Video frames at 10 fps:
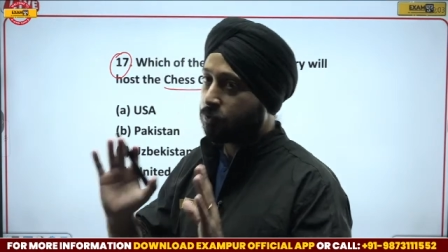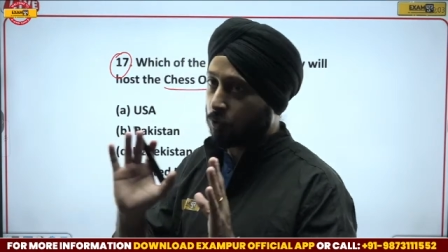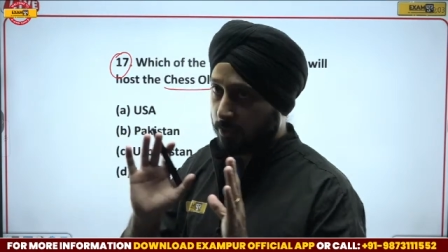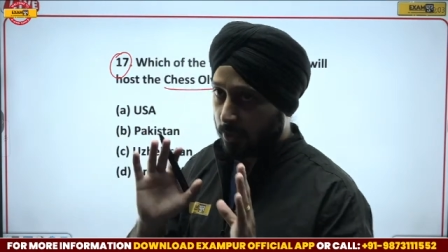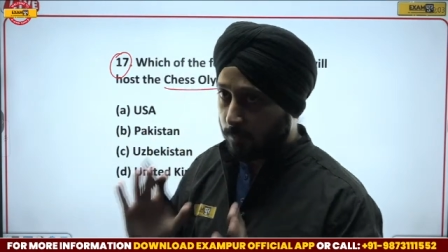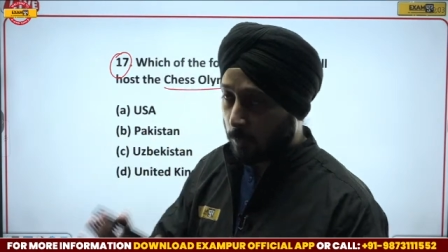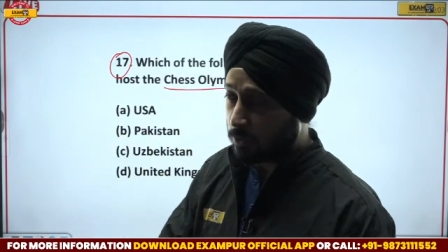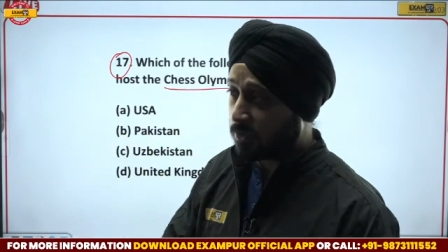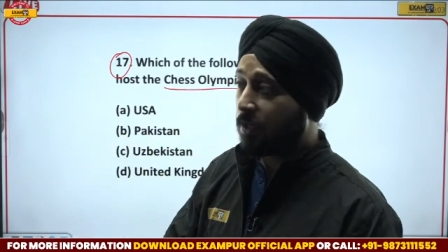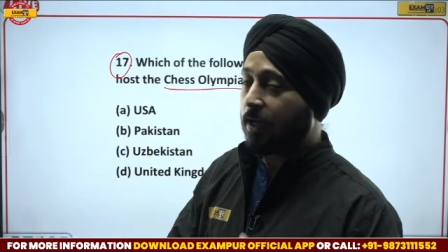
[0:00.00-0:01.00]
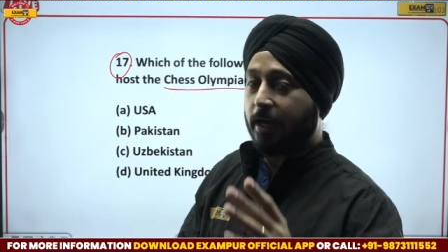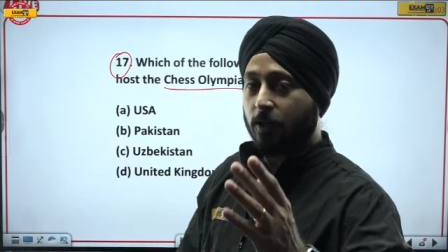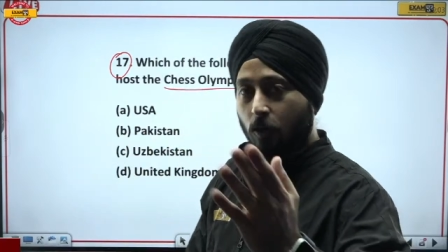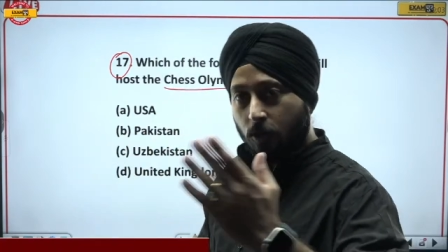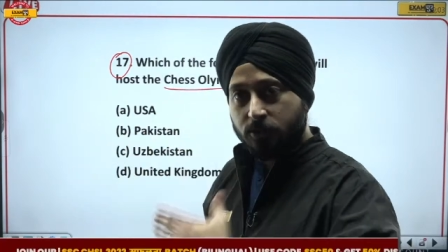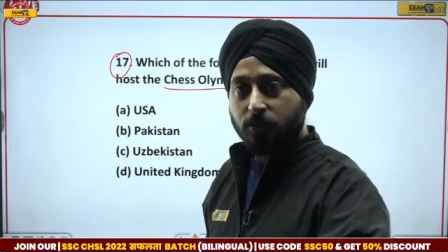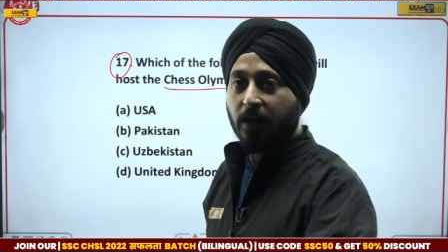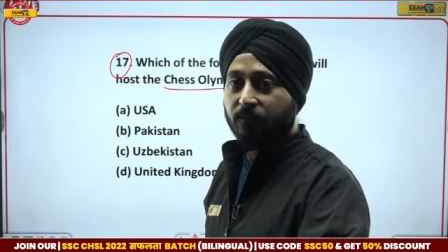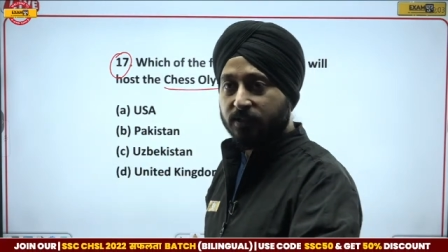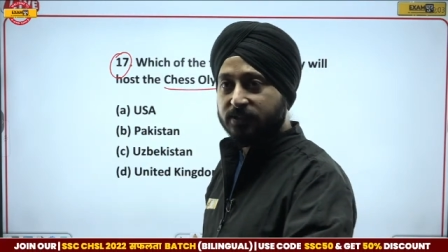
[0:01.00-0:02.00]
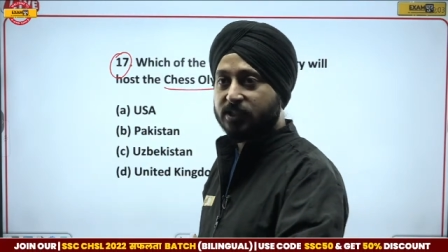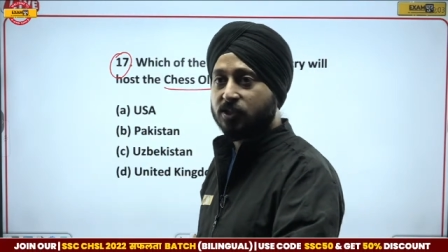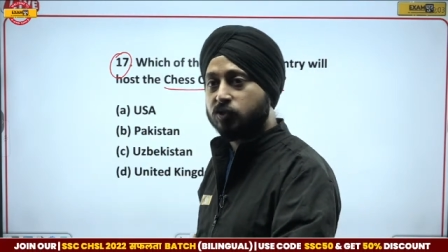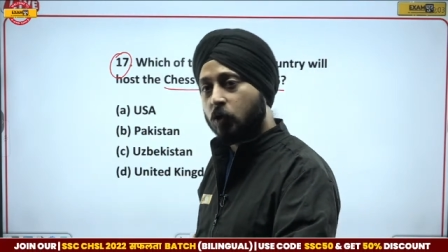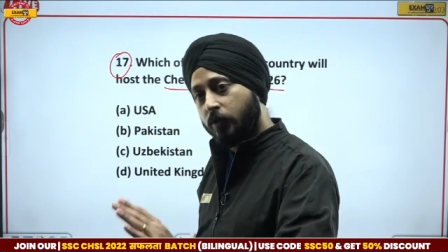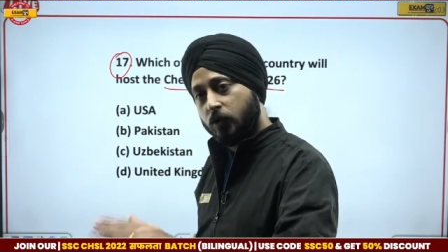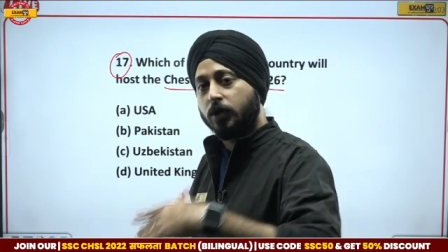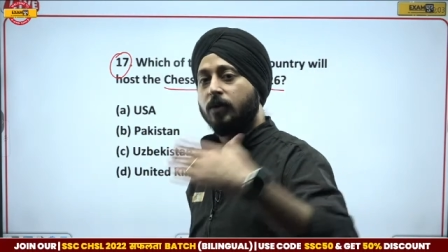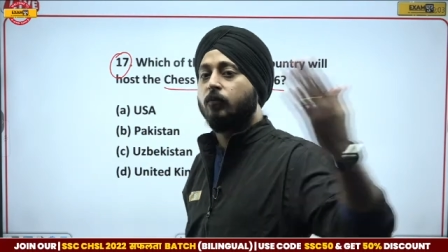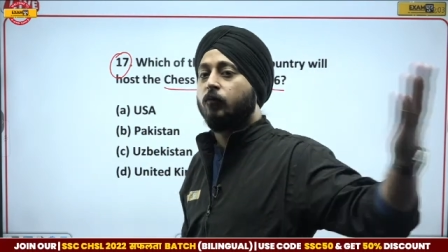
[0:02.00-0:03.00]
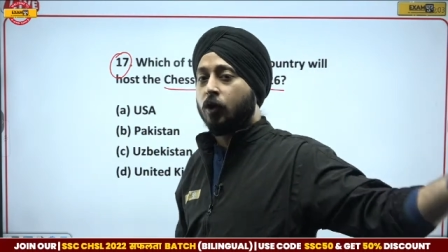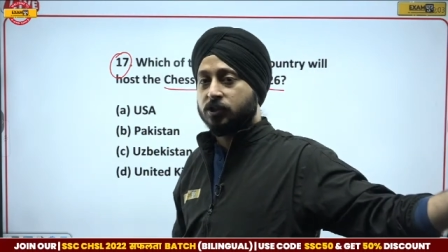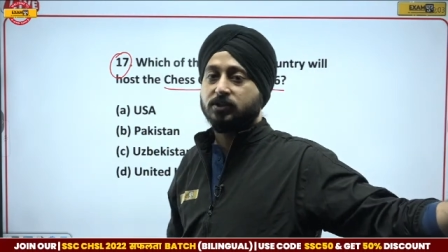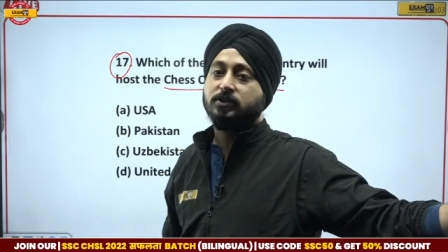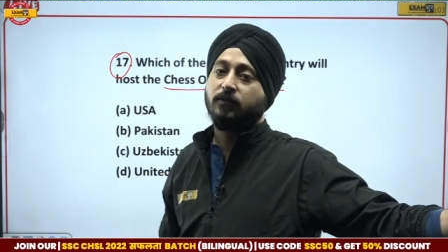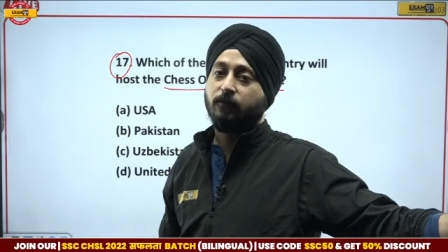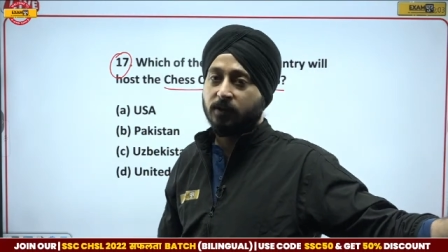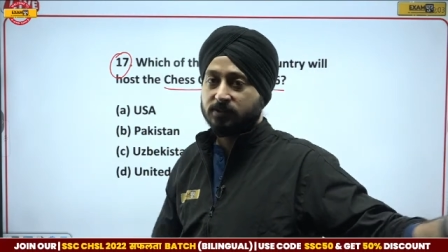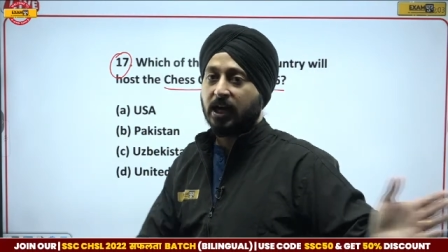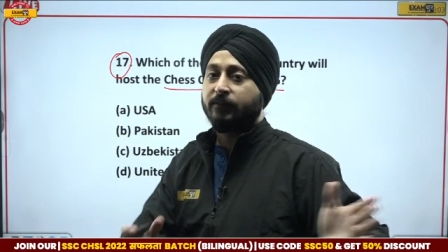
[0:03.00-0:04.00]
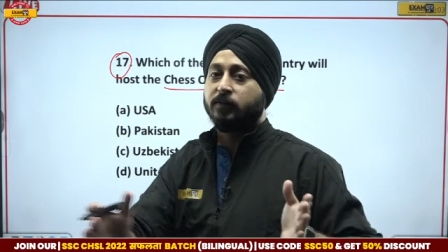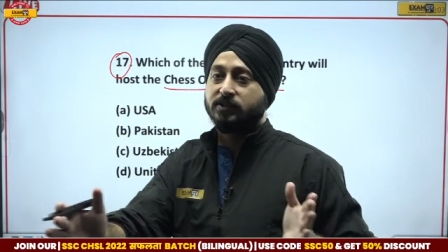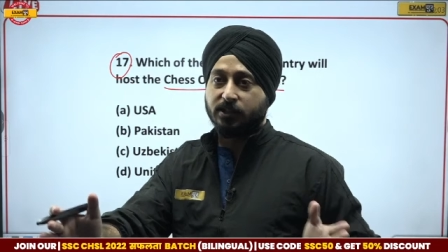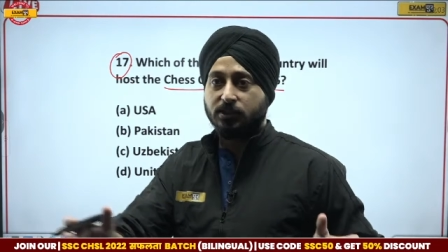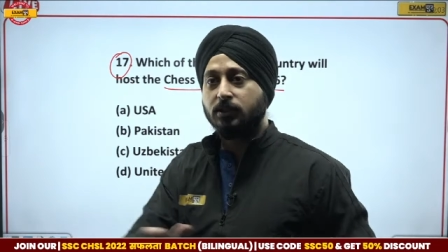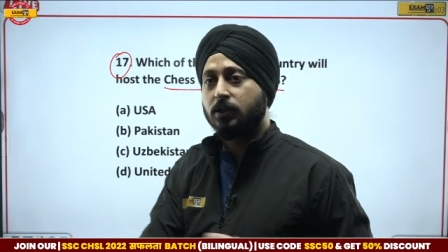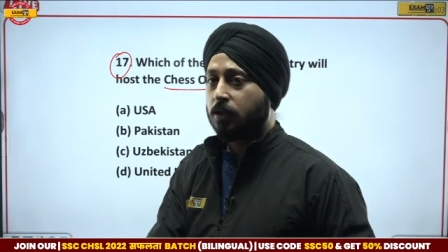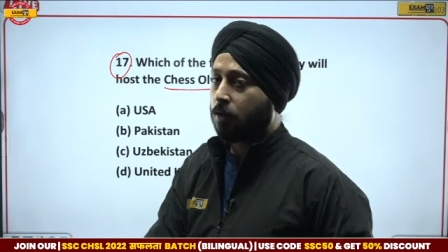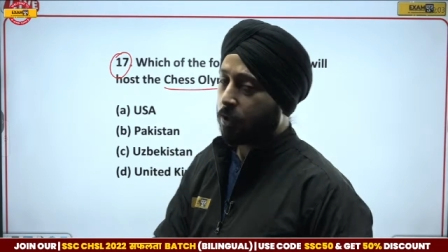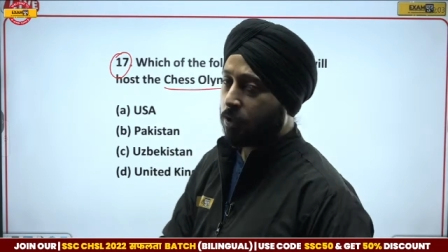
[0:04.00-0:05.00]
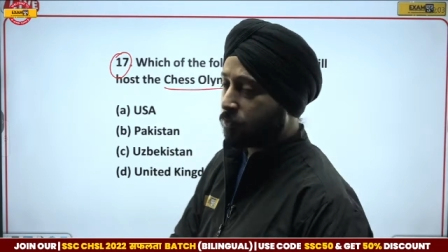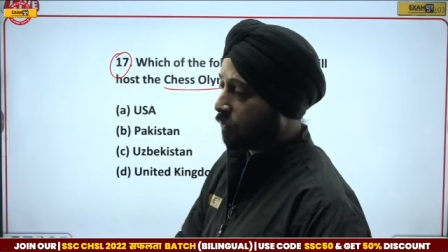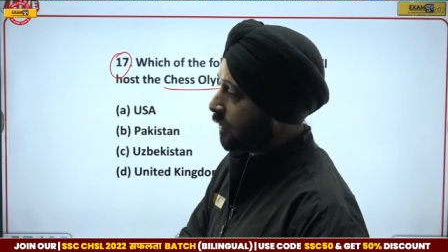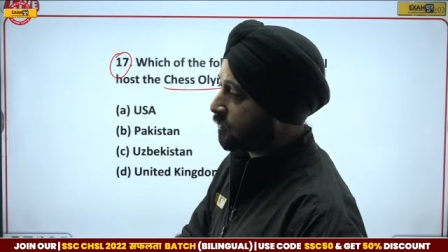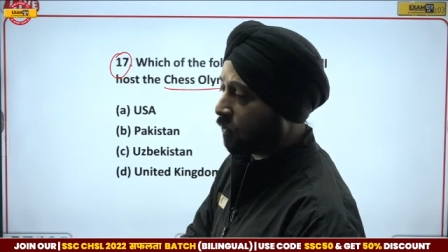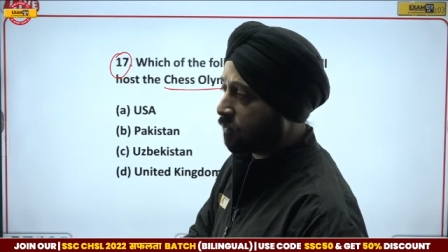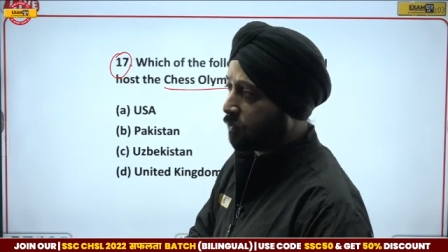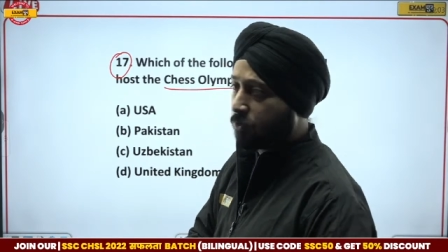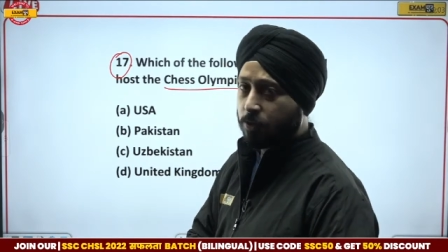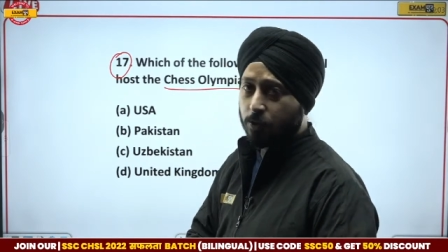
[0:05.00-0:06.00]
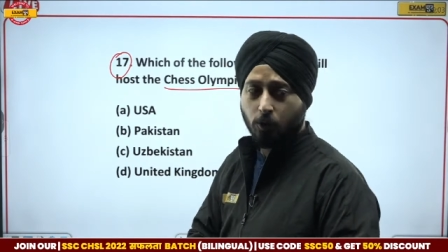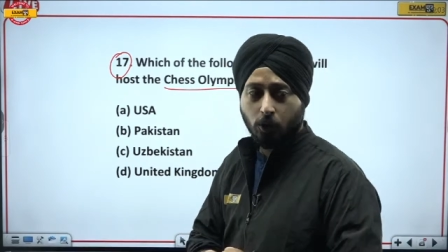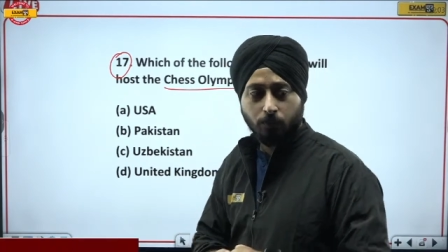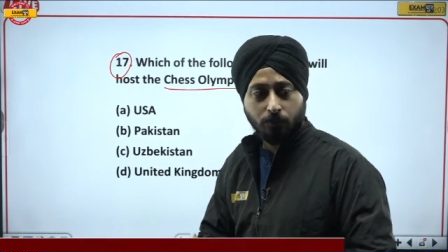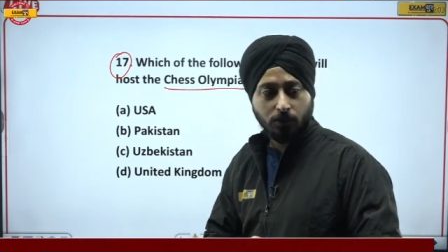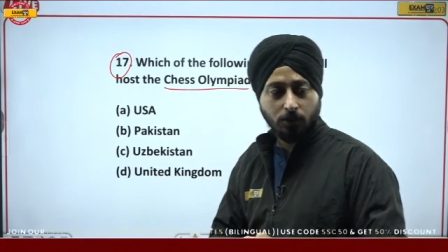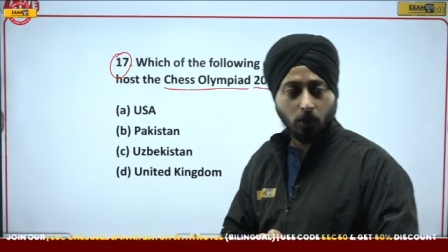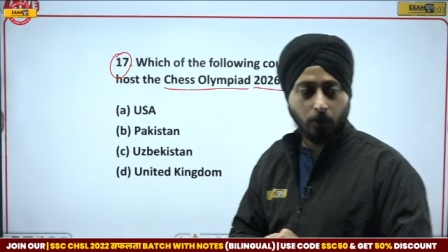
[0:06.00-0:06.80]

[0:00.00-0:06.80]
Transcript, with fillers: So you did both. And also after the session is over, you can watch the first half of the session. Okay, so it's on the YouTube. No